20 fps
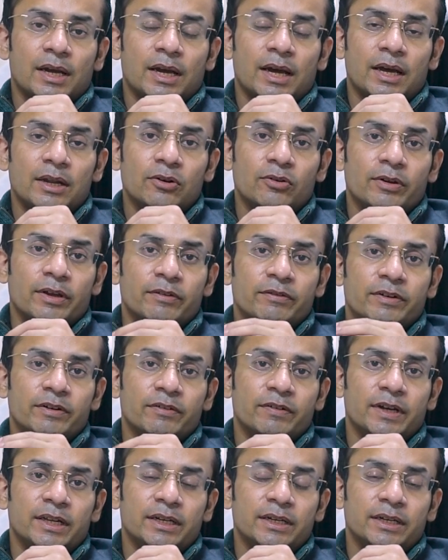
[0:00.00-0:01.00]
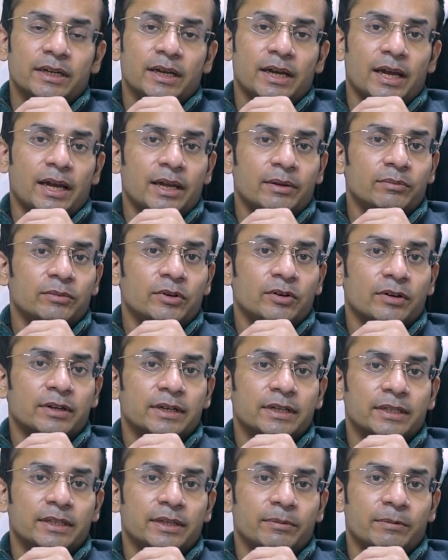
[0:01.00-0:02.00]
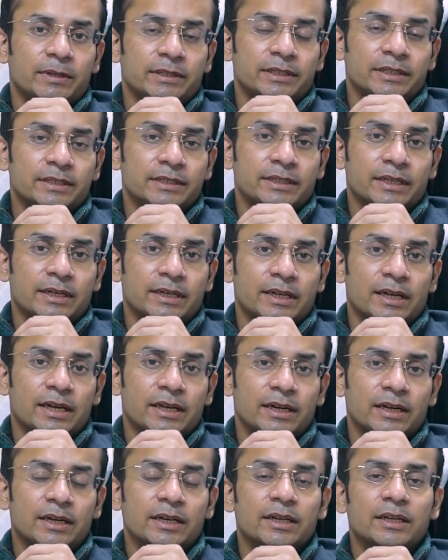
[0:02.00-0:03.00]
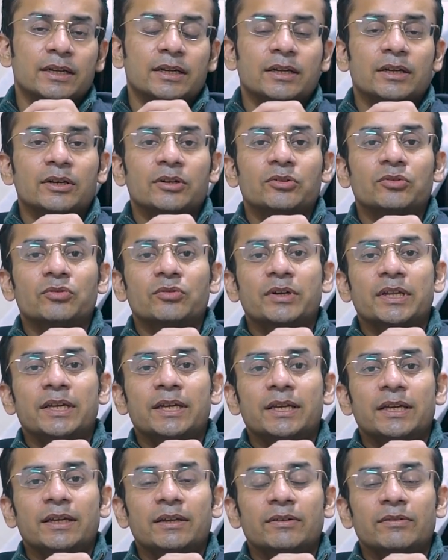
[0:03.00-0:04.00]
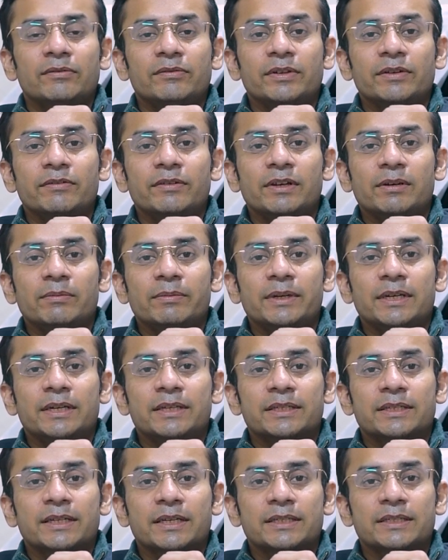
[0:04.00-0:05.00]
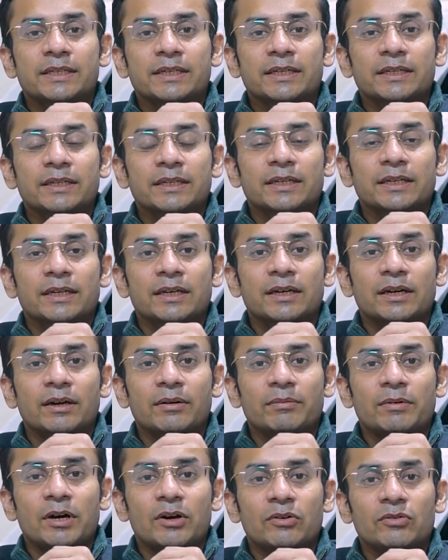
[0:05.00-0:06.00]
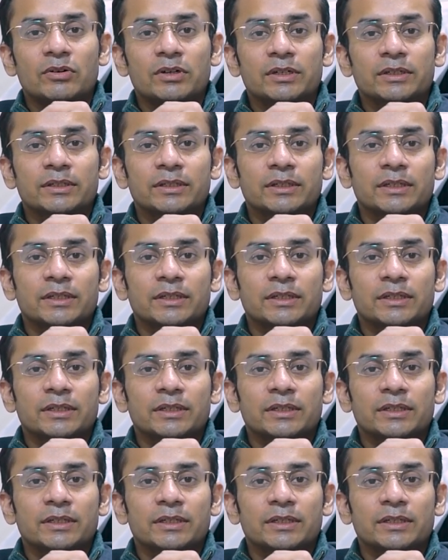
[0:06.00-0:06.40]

Hello everyone, I am Dr. Debashish Sarkar. Today we will be discussing about